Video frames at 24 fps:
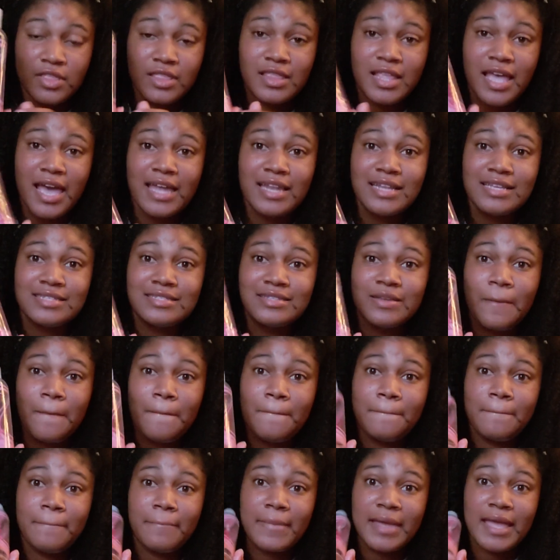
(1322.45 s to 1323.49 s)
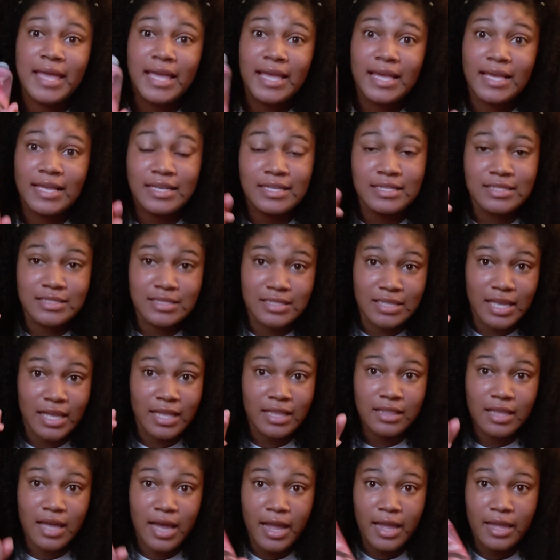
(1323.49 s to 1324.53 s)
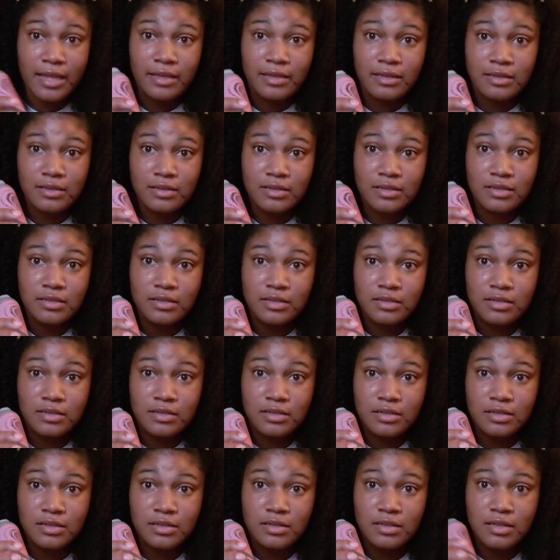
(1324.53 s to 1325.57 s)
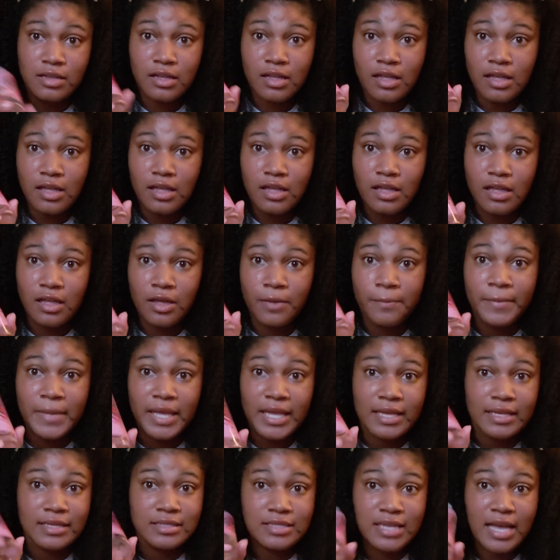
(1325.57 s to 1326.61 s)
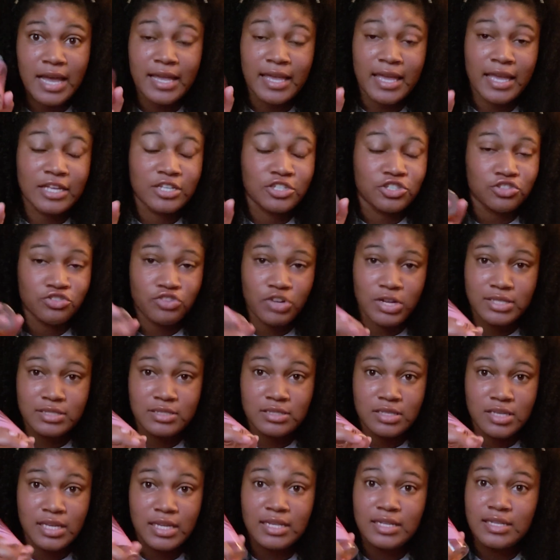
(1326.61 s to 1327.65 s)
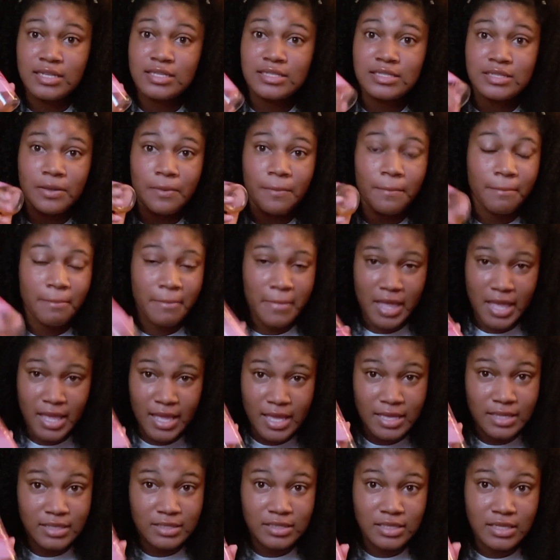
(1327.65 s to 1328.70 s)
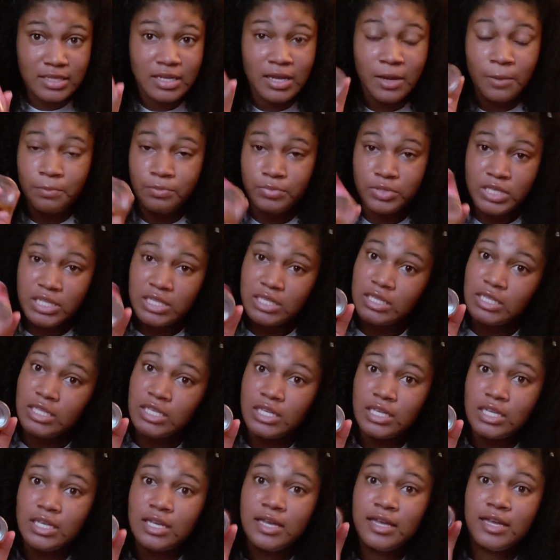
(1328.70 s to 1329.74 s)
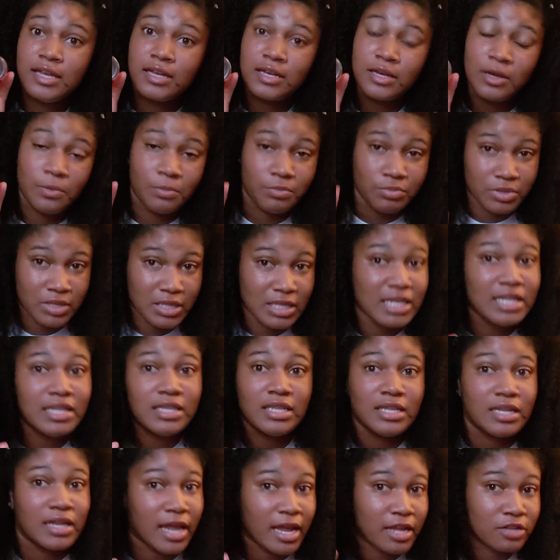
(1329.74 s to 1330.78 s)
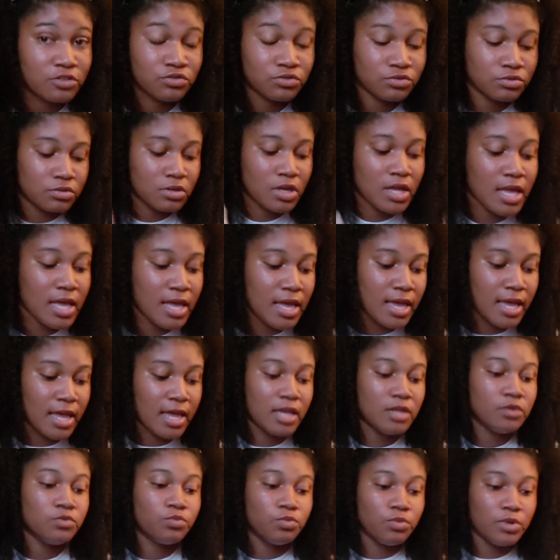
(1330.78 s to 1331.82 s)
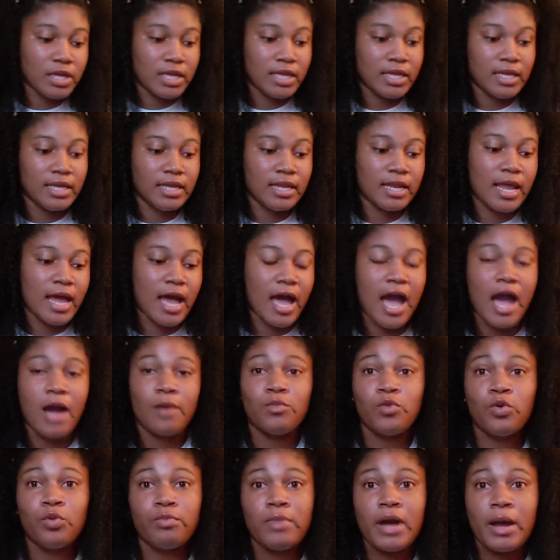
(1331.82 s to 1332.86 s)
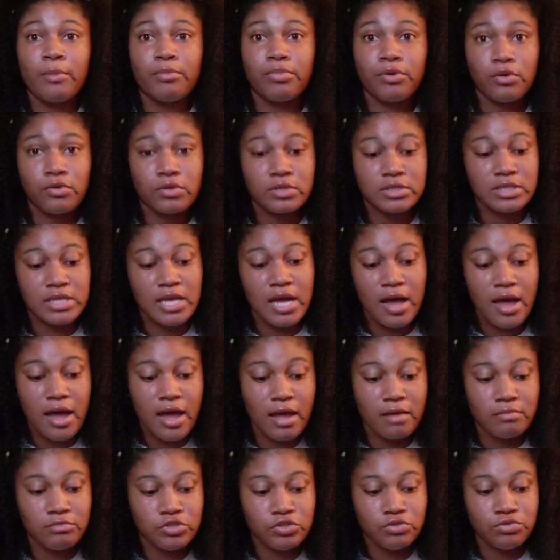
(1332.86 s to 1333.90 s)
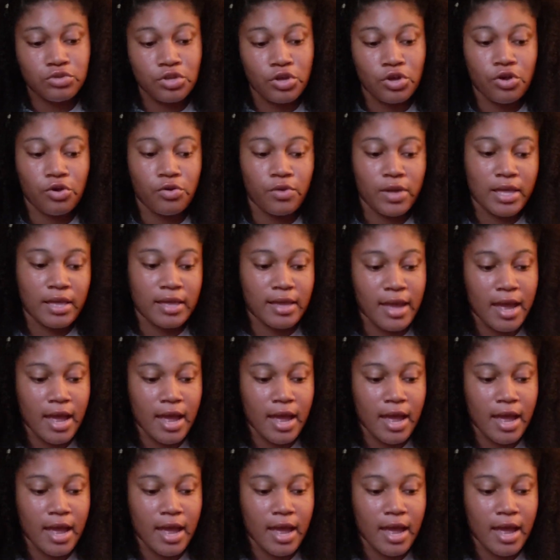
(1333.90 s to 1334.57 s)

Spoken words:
That is amazing. Like, amazing. I can't stress it. It is amazing. Completely natural. And when I'm on my broke times, you know, I